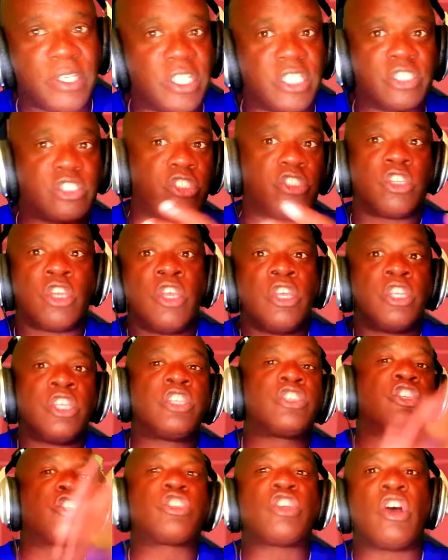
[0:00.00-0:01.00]
This
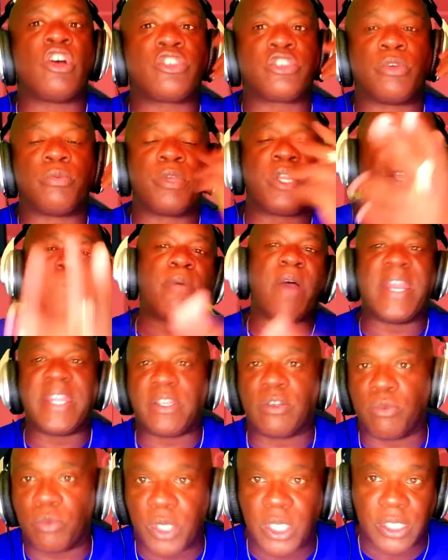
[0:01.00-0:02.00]
is a toss-up. Anybody
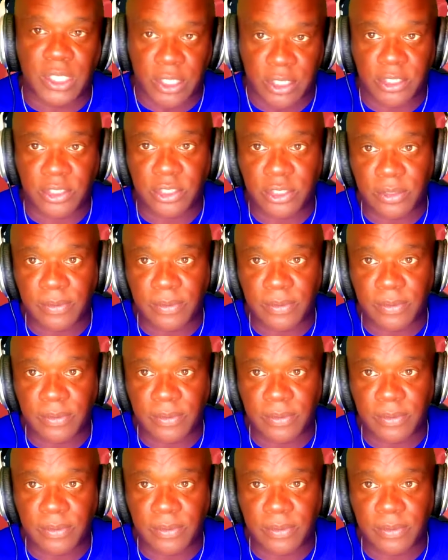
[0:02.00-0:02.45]
can win this.